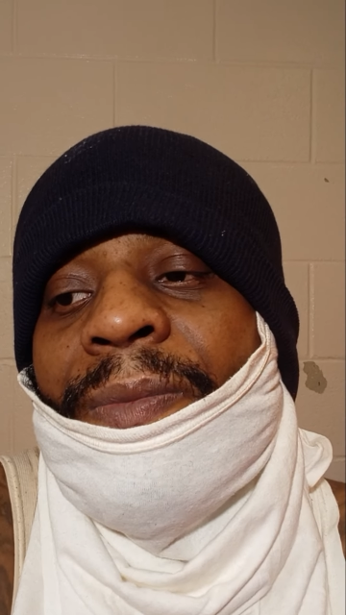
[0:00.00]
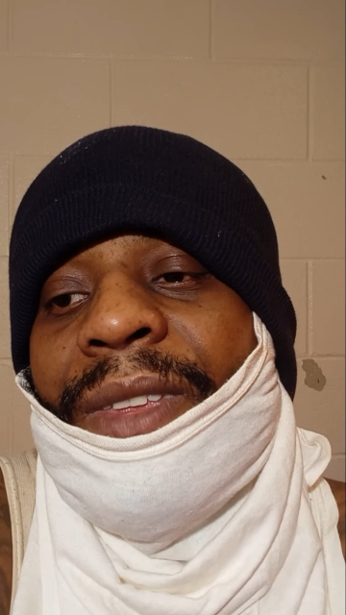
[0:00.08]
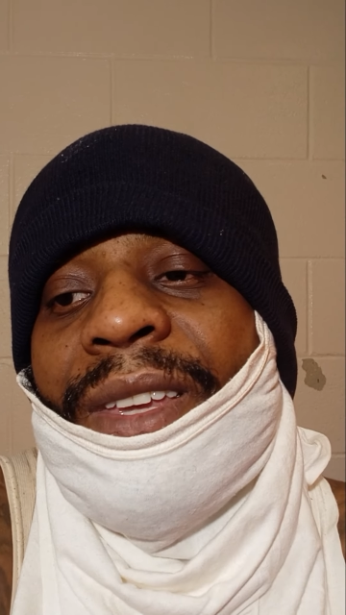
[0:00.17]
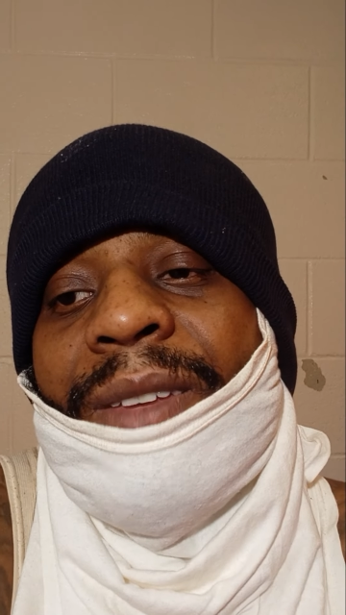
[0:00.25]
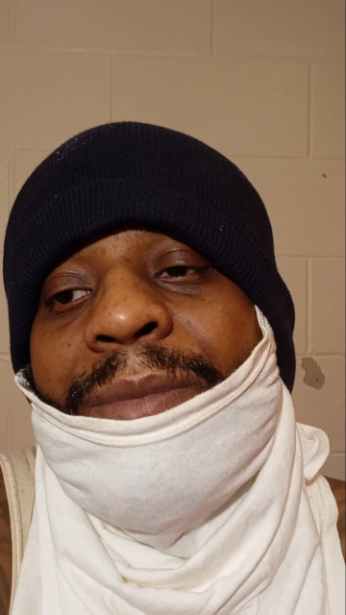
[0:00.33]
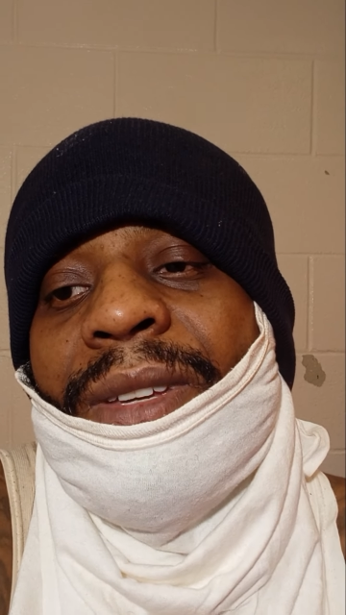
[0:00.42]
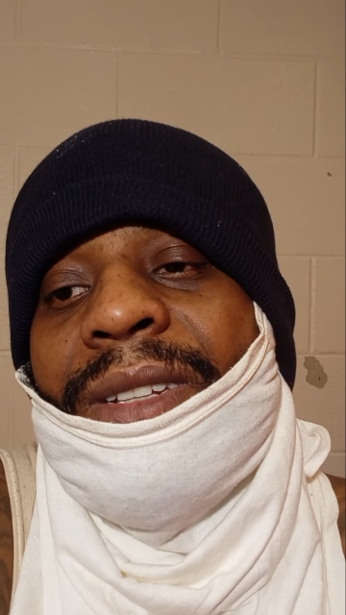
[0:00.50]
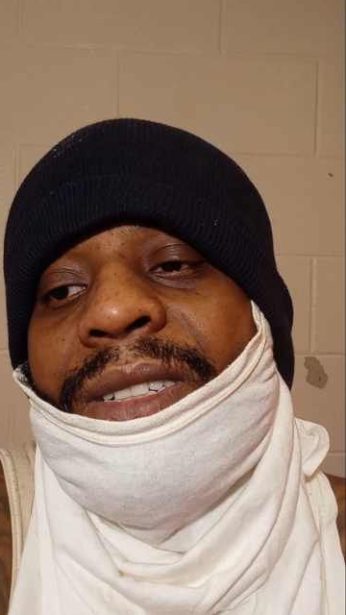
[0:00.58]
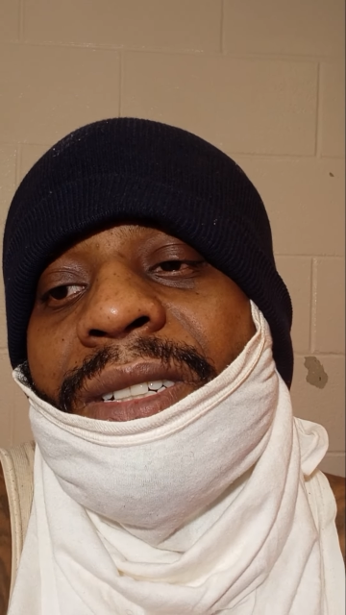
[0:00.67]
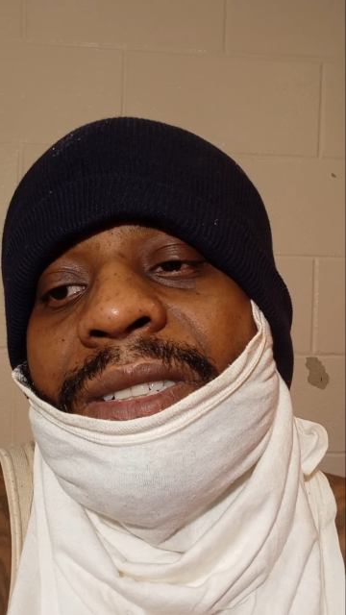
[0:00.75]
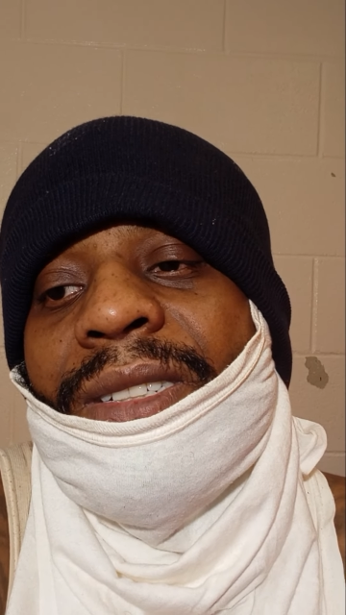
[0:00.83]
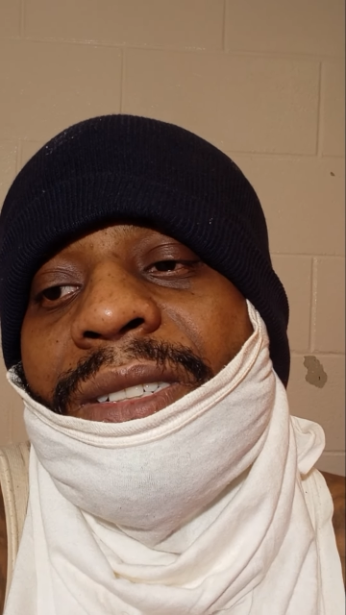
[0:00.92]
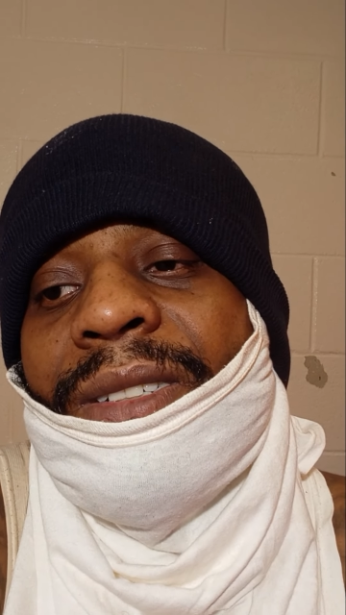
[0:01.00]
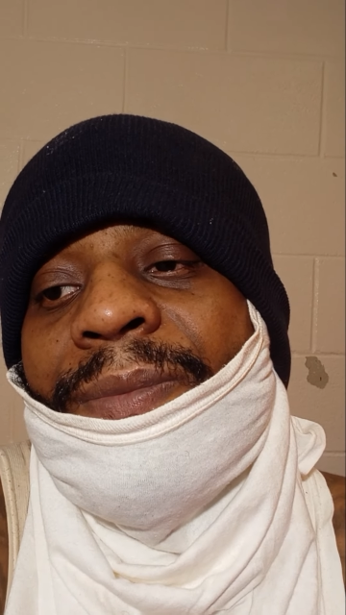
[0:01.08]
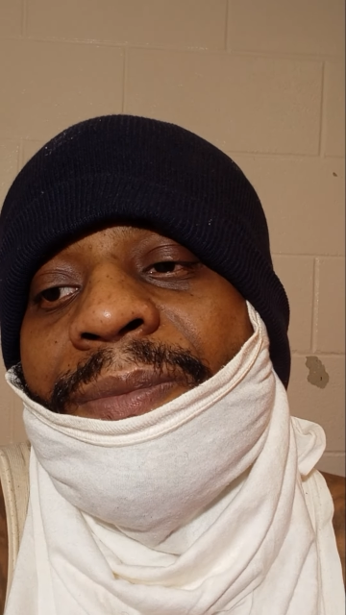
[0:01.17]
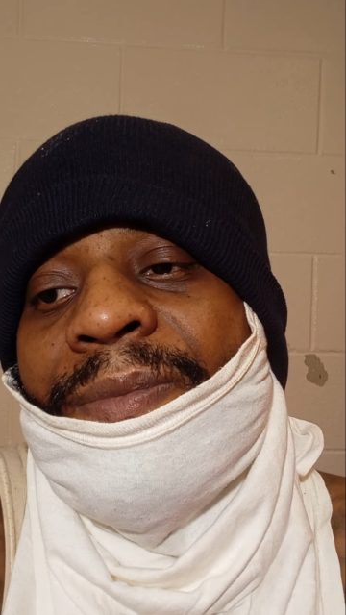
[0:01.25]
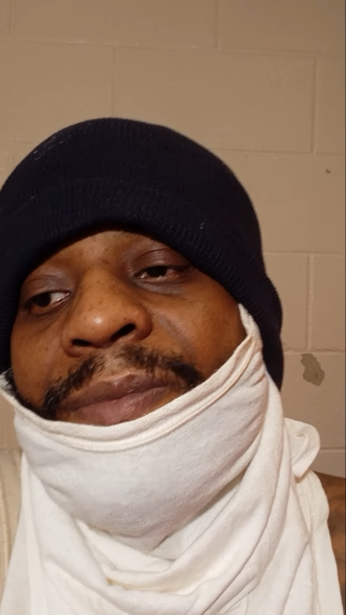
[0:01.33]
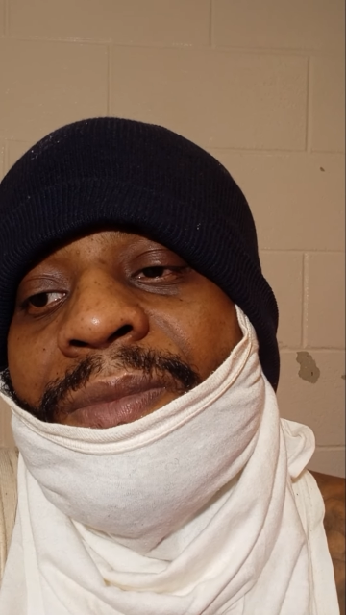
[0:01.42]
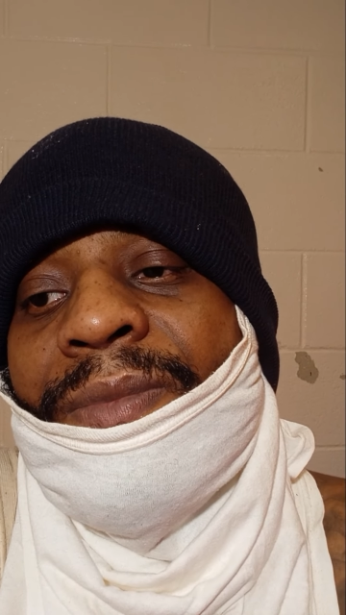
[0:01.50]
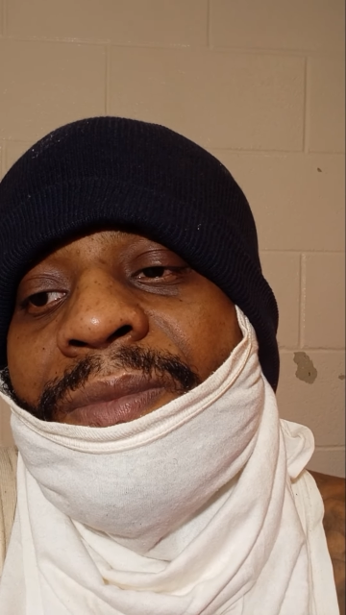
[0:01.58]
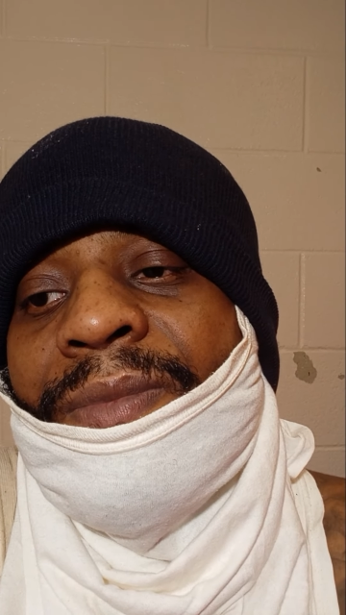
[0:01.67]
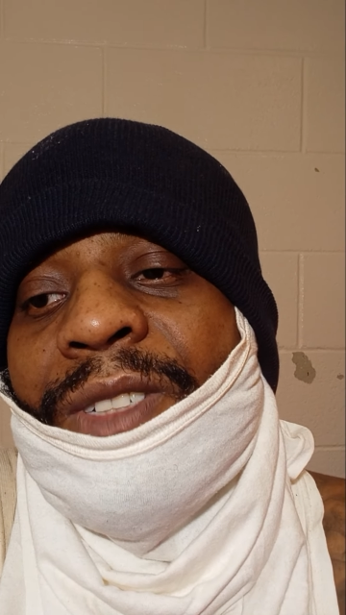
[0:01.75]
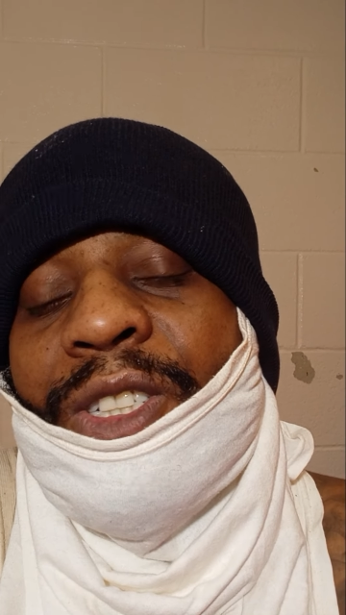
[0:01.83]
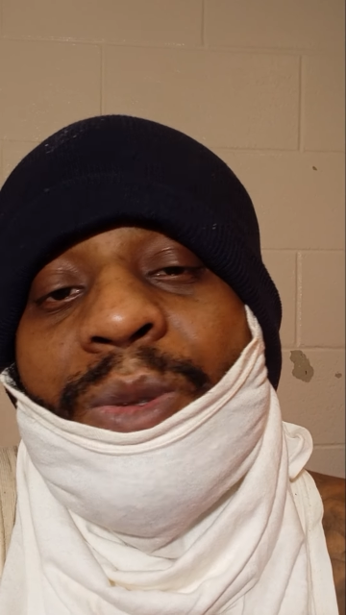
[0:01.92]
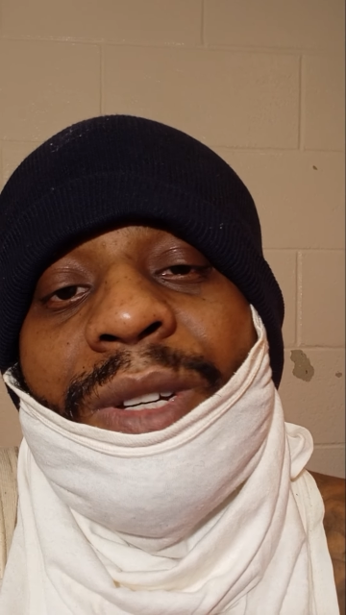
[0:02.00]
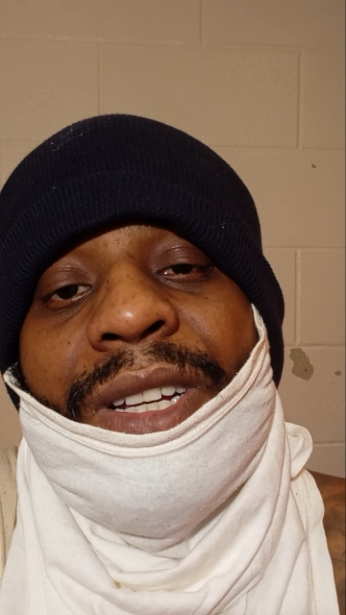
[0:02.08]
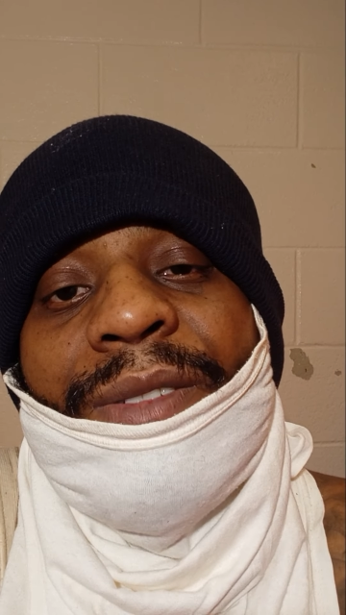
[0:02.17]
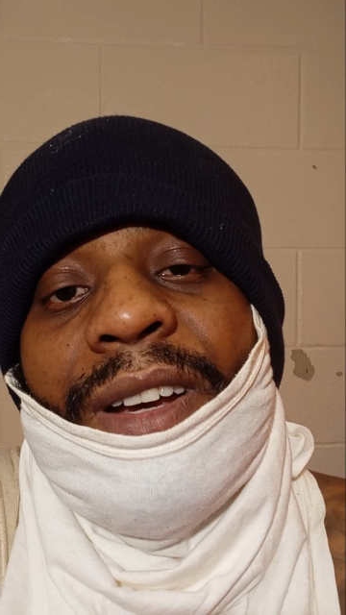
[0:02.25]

They can be just a 12